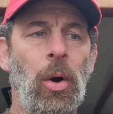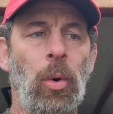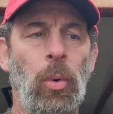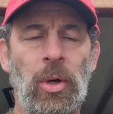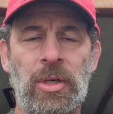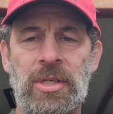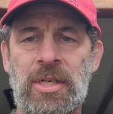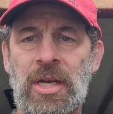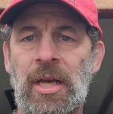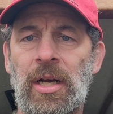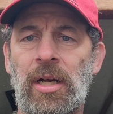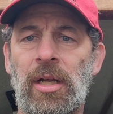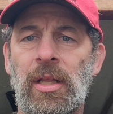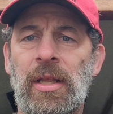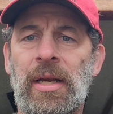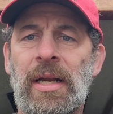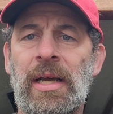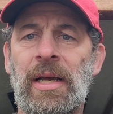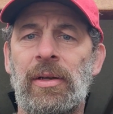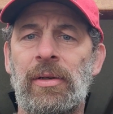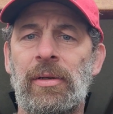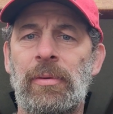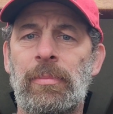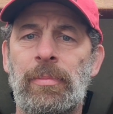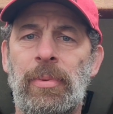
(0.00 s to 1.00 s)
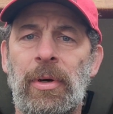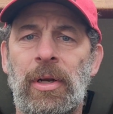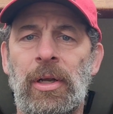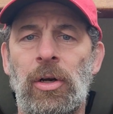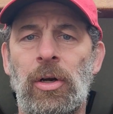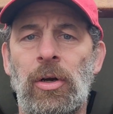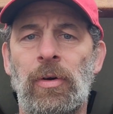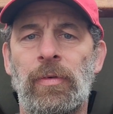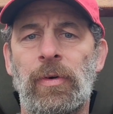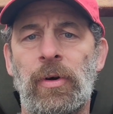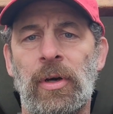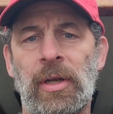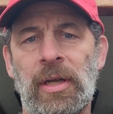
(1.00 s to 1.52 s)
Once I haul it out, bring it
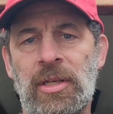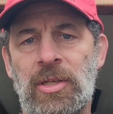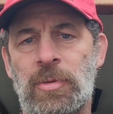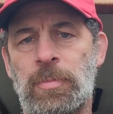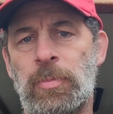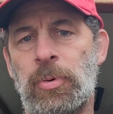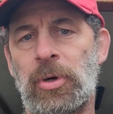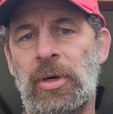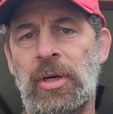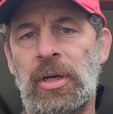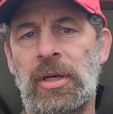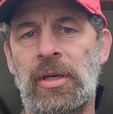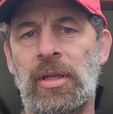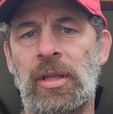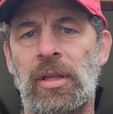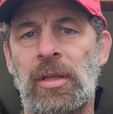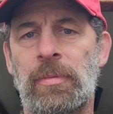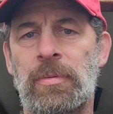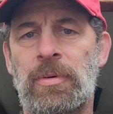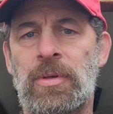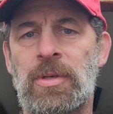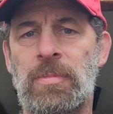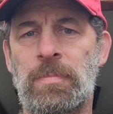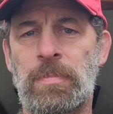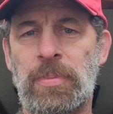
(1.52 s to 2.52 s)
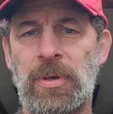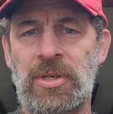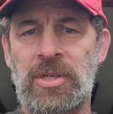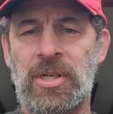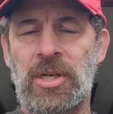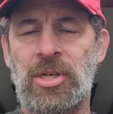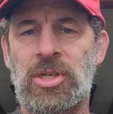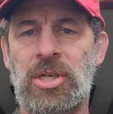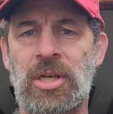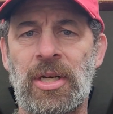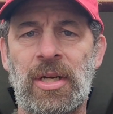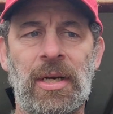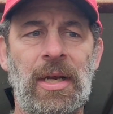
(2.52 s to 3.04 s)
over, it gets put into this
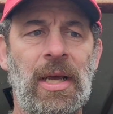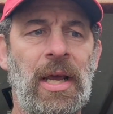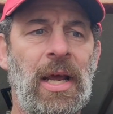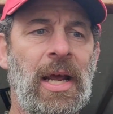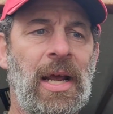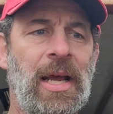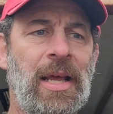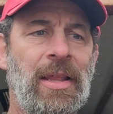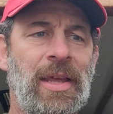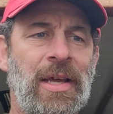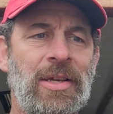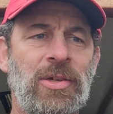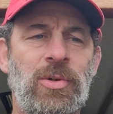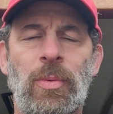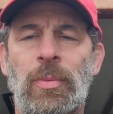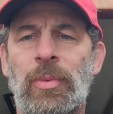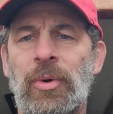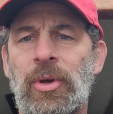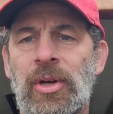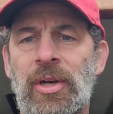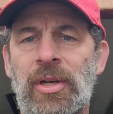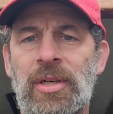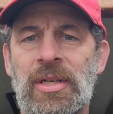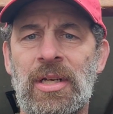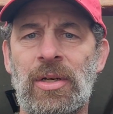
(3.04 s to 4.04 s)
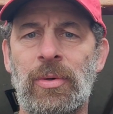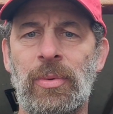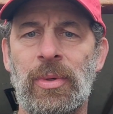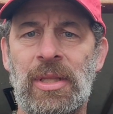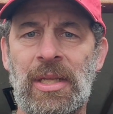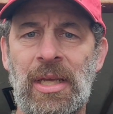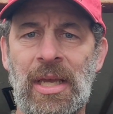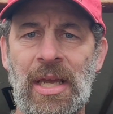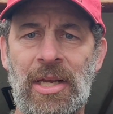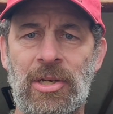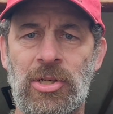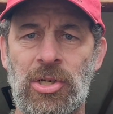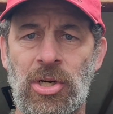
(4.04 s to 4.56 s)
position. That's when we're going to deal with
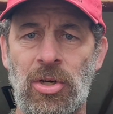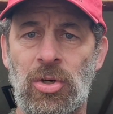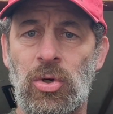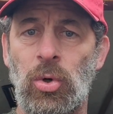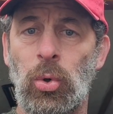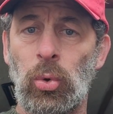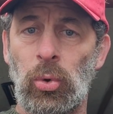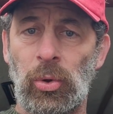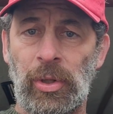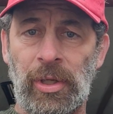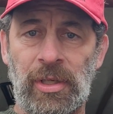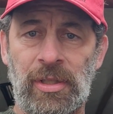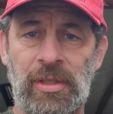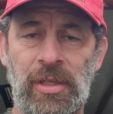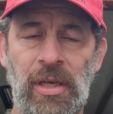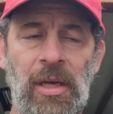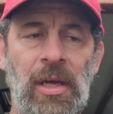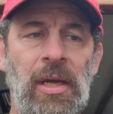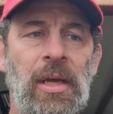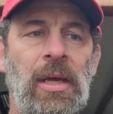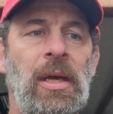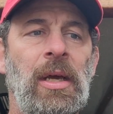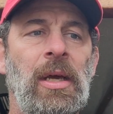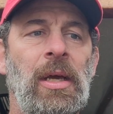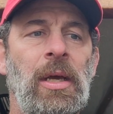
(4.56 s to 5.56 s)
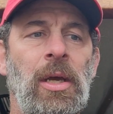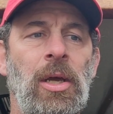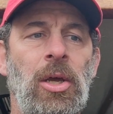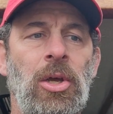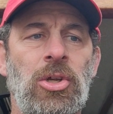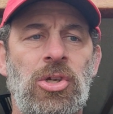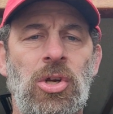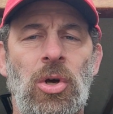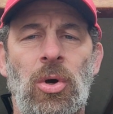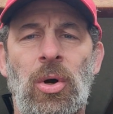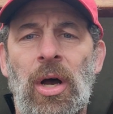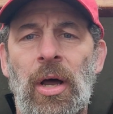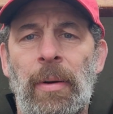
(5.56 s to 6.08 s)
the engine coolant.
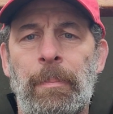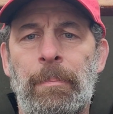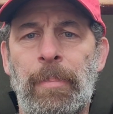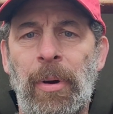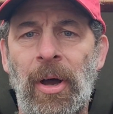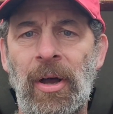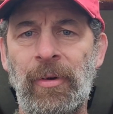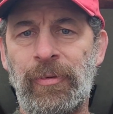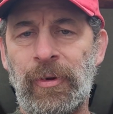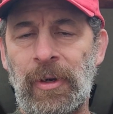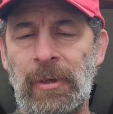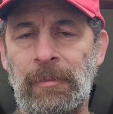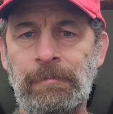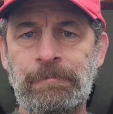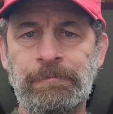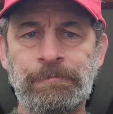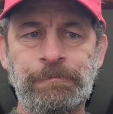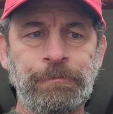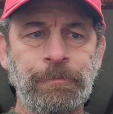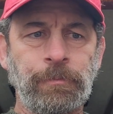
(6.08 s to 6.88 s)
So on Puffin,